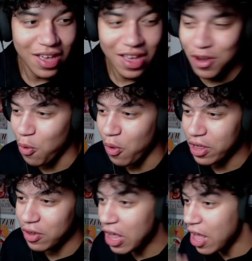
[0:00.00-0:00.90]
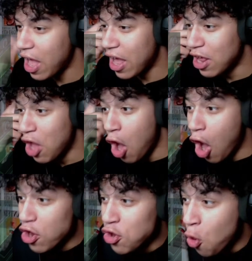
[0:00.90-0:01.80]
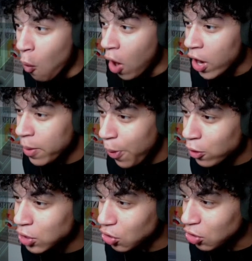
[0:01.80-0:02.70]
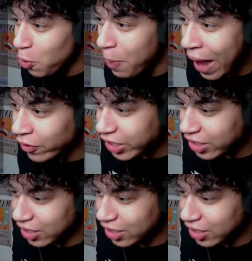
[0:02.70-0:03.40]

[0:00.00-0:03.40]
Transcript: New wanted poster, new bounty?